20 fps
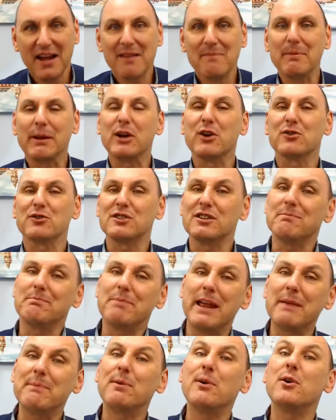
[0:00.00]
because the
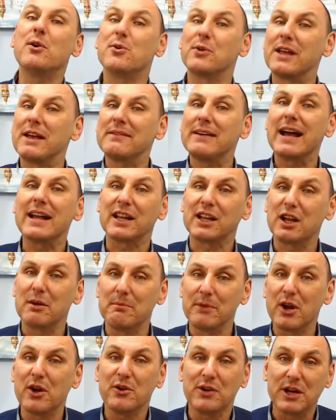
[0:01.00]
people who give out the
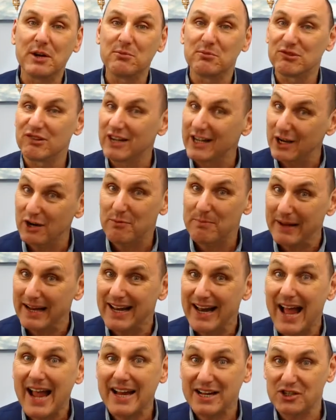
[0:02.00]
communion were a little bit
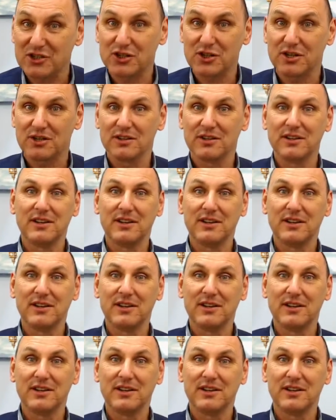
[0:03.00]
late.